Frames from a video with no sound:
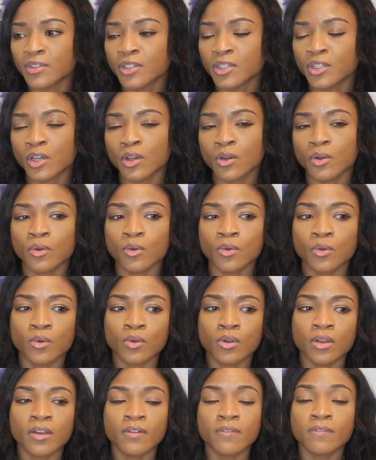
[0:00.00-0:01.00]
you know,
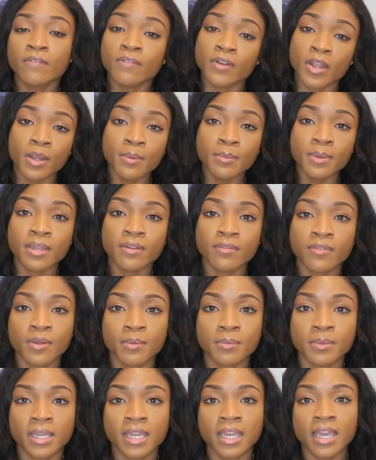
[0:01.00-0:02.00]
confirming for
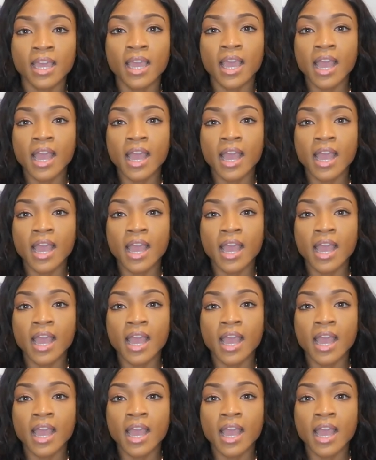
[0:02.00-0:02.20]
me.